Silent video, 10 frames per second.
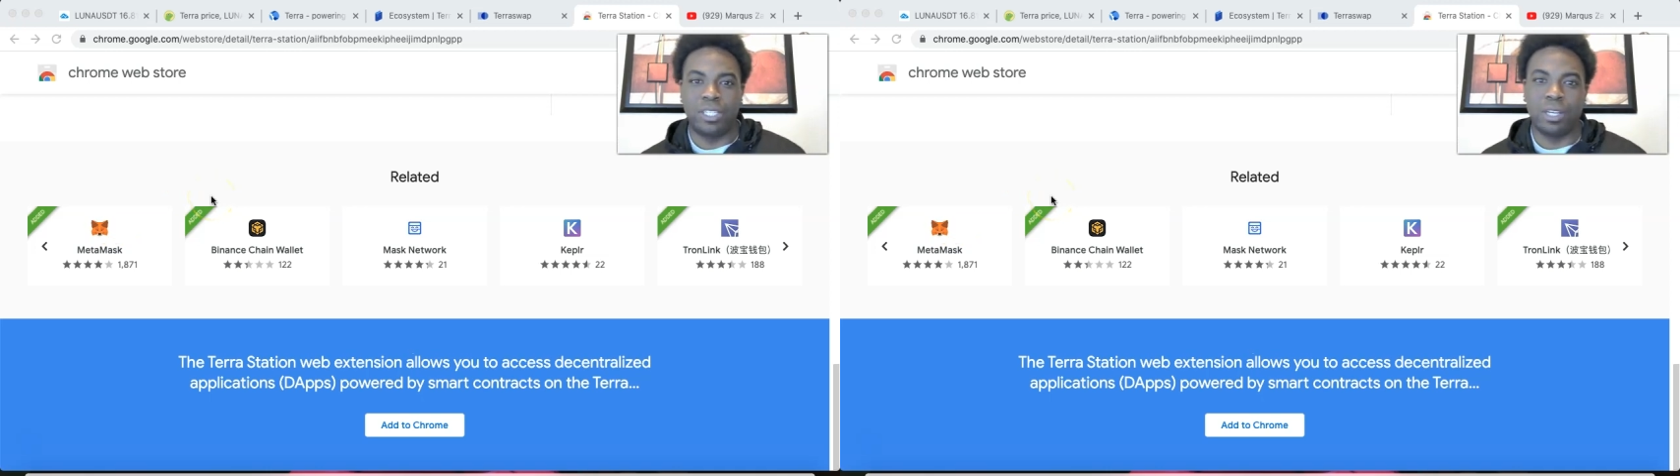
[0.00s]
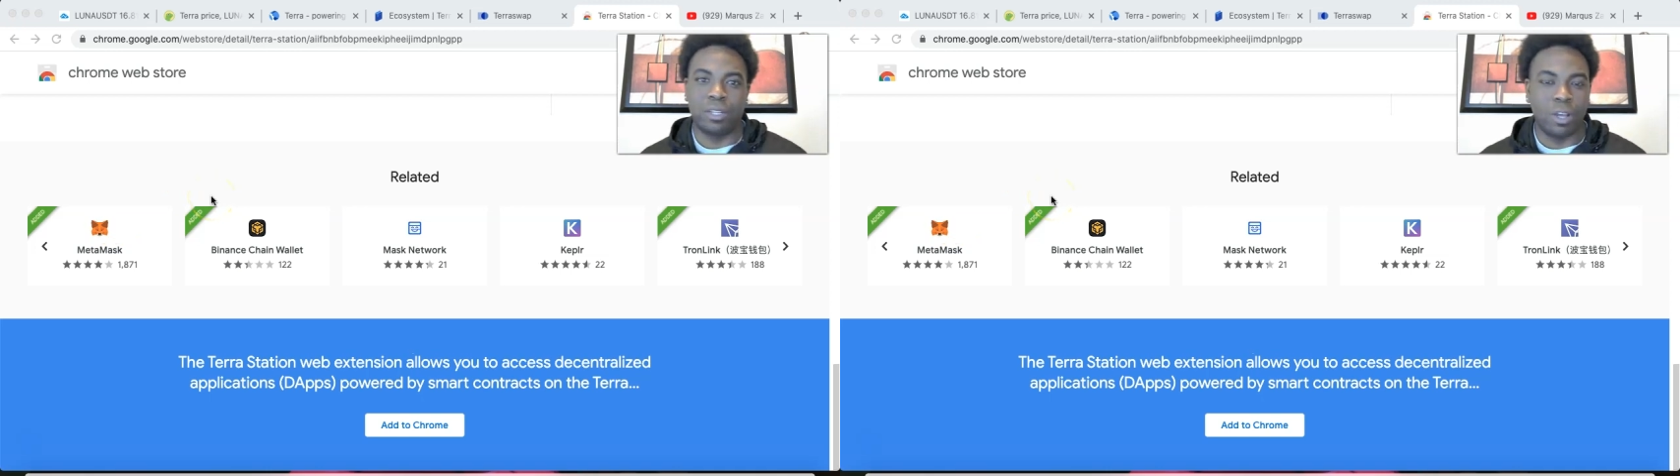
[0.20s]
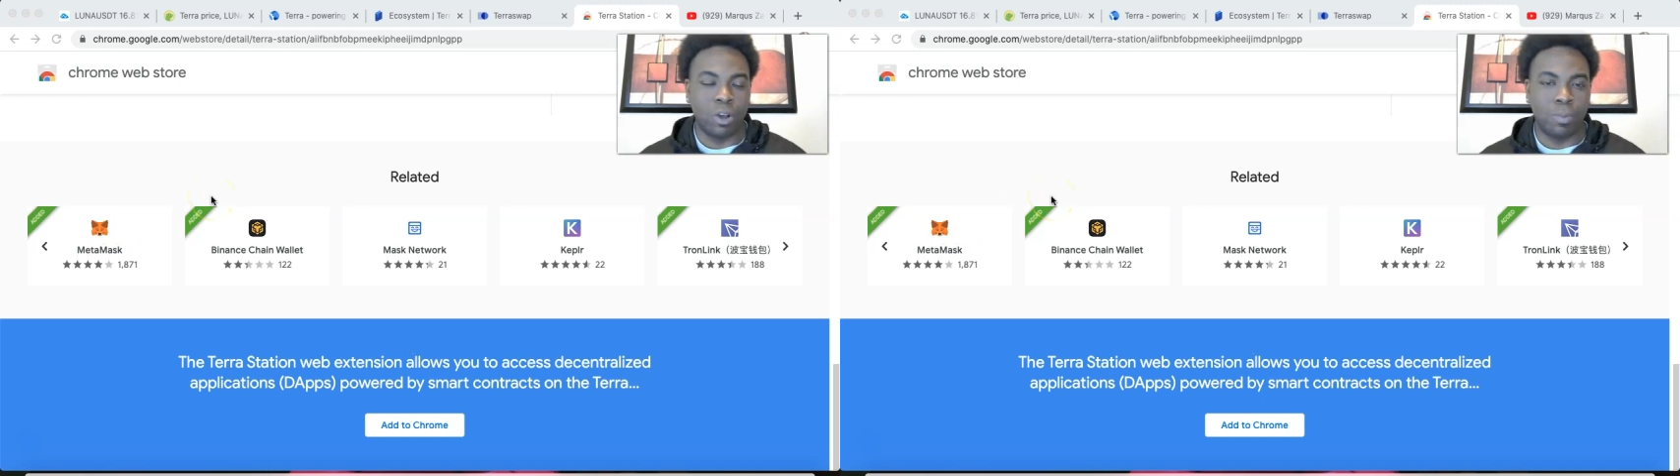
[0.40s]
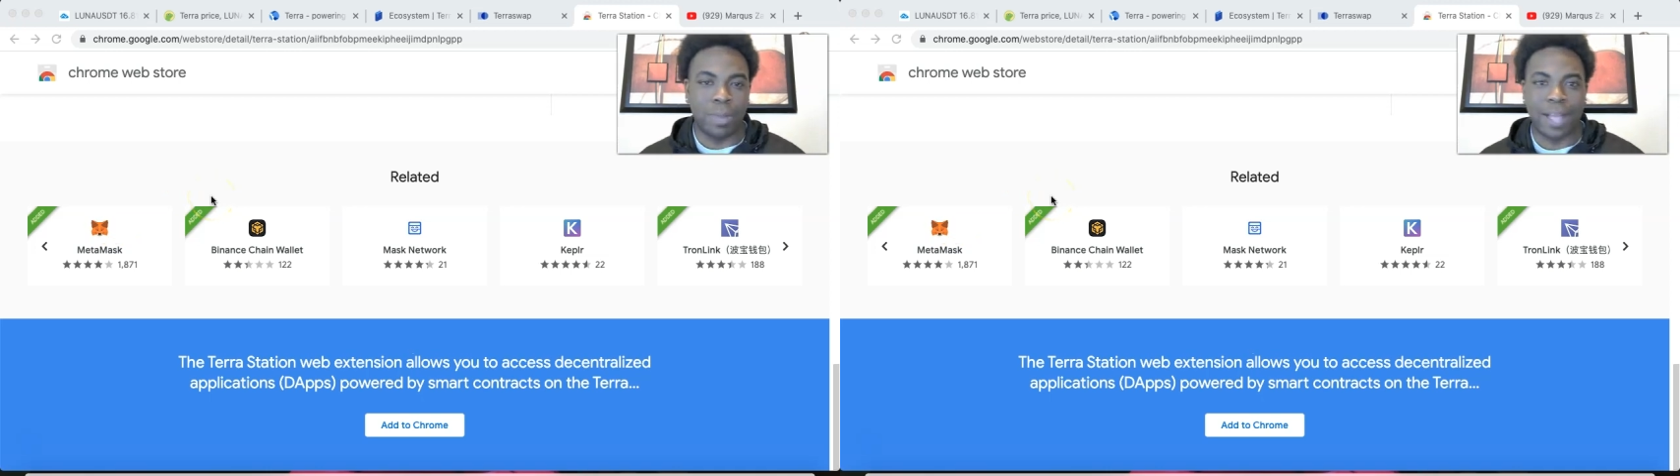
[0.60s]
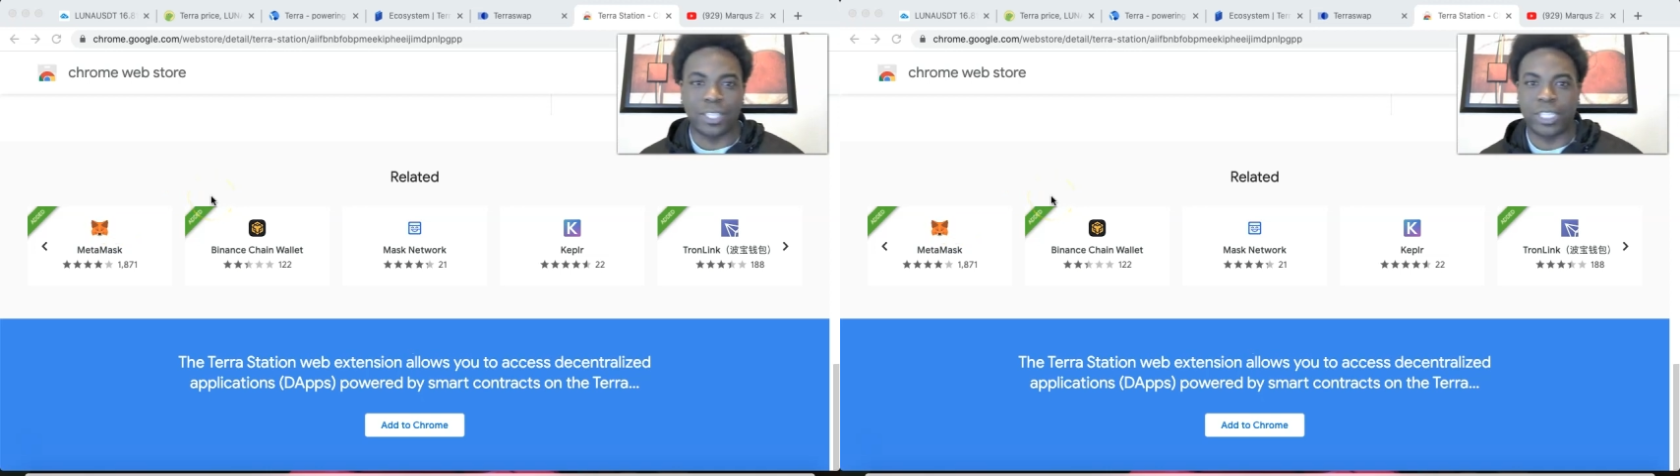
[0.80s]
you know, the whole
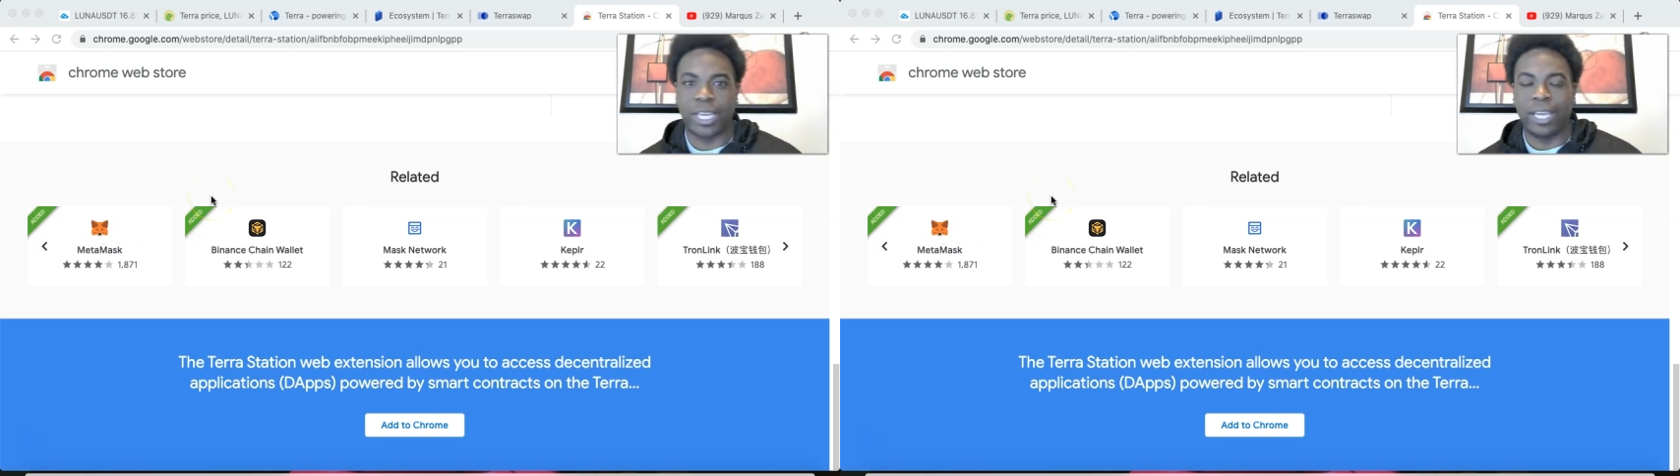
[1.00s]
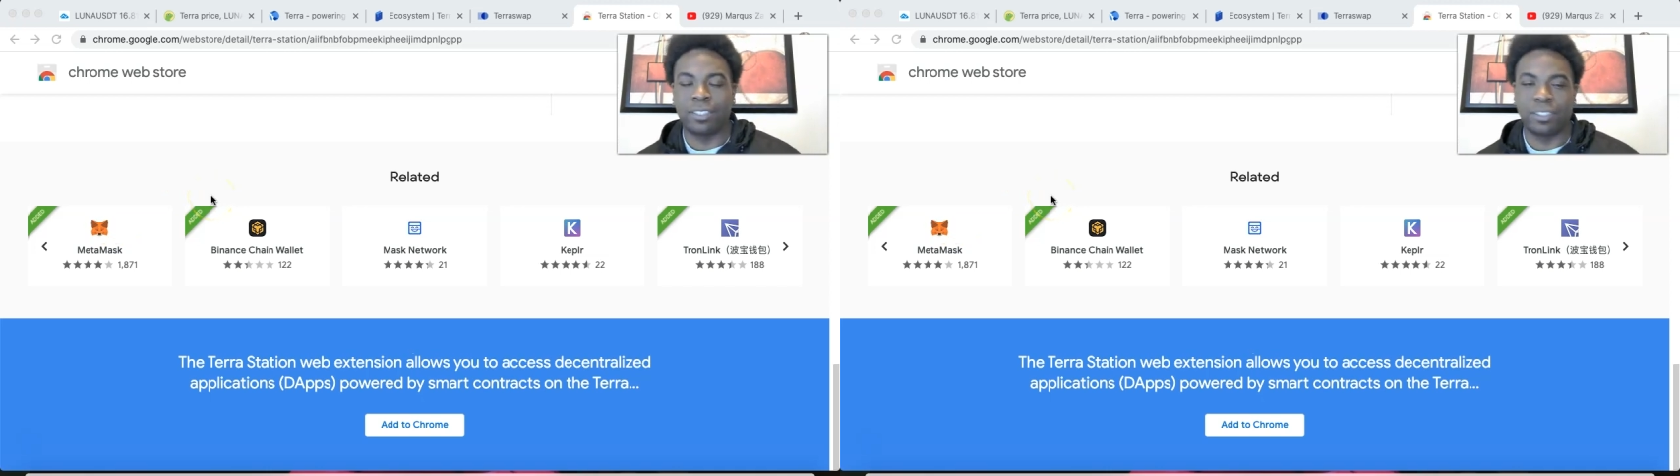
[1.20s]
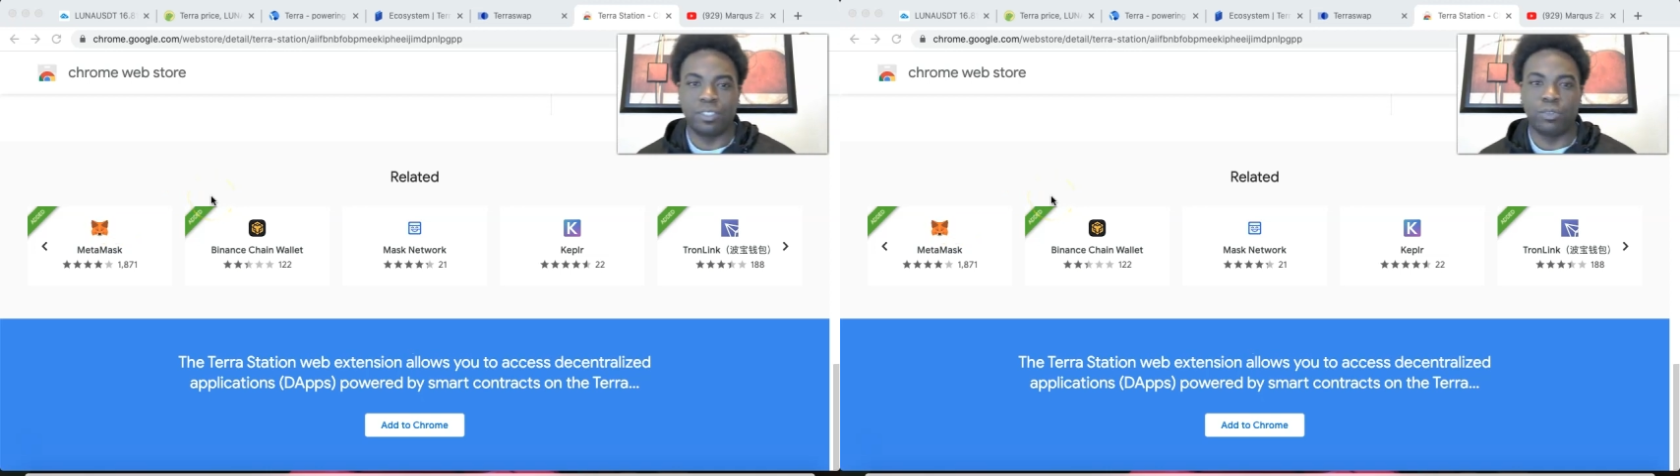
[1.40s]
blockchain